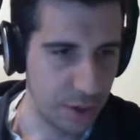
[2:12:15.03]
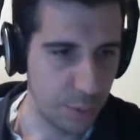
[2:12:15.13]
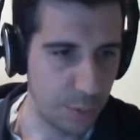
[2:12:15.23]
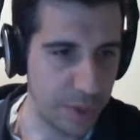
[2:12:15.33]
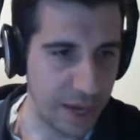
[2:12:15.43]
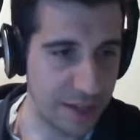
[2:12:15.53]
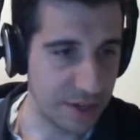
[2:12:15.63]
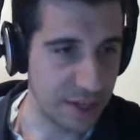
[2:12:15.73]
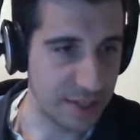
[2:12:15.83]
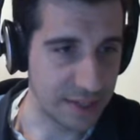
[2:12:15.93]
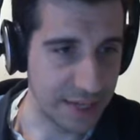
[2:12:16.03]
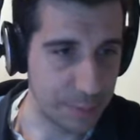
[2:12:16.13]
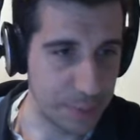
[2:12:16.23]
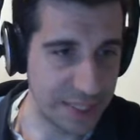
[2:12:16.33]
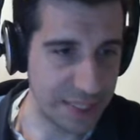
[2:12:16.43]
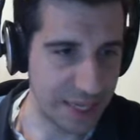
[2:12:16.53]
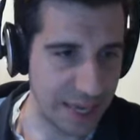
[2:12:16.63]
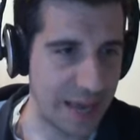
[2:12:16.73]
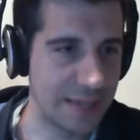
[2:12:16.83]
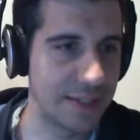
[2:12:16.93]
we either need to explicitly
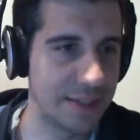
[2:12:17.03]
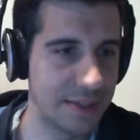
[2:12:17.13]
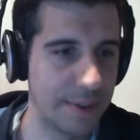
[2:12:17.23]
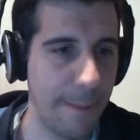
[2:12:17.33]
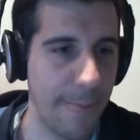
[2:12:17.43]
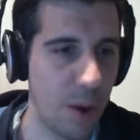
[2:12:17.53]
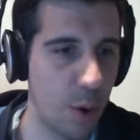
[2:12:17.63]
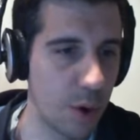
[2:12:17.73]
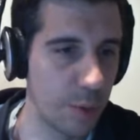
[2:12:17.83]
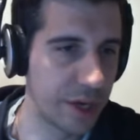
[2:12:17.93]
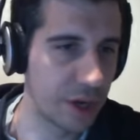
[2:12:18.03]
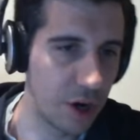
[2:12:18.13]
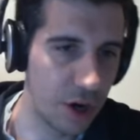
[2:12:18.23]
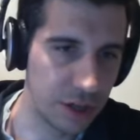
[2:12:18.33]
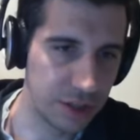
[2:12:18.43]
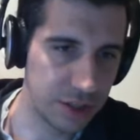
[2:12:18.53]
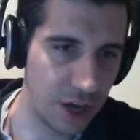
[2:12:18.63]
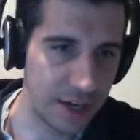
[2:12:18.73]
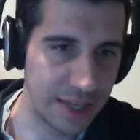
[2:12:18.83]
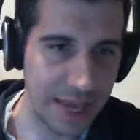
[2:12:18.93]
cast it, or we could call
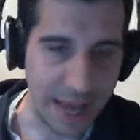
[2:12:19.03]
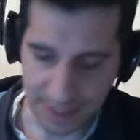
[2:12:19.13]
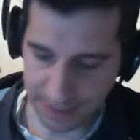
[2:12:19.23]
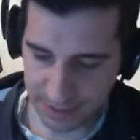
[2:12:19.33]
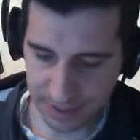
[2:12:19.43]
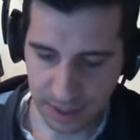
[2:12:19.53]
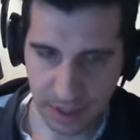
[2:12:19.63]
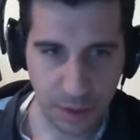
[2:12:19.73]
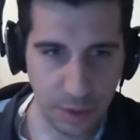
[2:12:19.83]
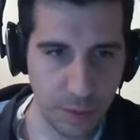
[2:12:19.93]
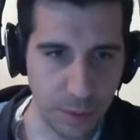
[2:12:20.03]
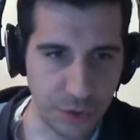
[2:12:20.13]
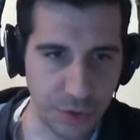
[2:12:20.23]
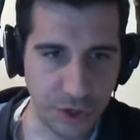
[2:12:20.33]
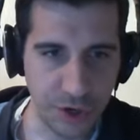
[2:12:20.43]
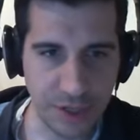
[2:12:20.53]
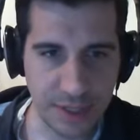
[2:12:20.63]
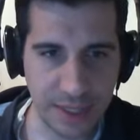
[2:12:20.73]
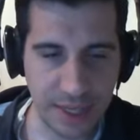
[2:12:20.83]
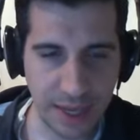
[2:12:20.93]
.get, which returns
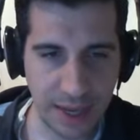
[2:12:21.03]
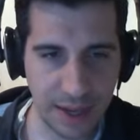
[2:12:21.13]
the